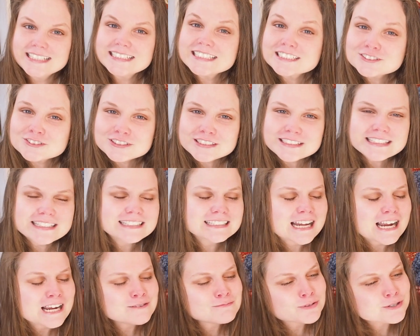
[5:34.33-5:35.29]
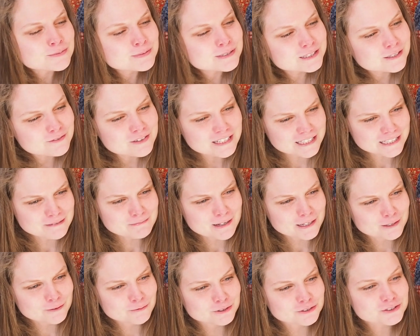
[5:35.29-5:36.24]
literally the entire purpose of the
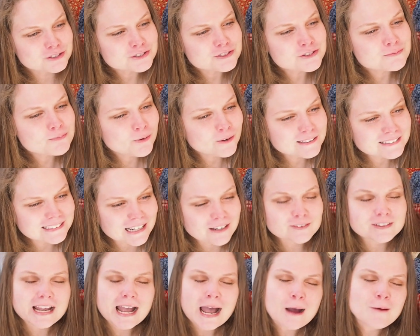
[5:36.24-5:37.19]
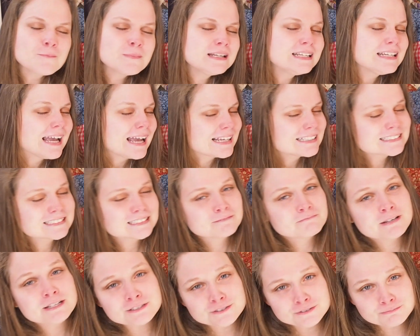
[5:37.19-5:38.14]
email was just to point out how many
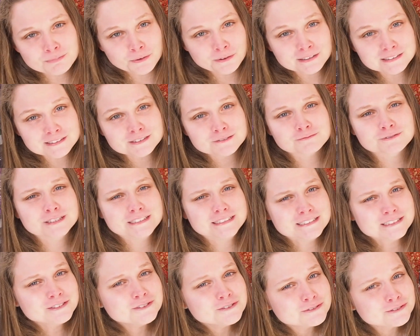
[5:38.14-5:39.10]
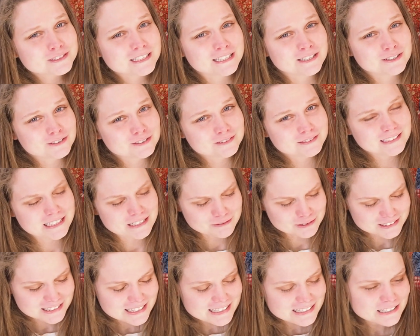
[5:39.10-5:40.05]
exclamation points were in the newsletter. They
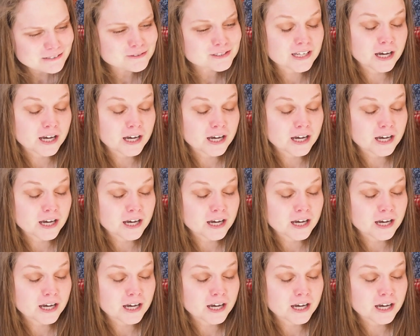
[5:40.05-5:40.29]
were saying it was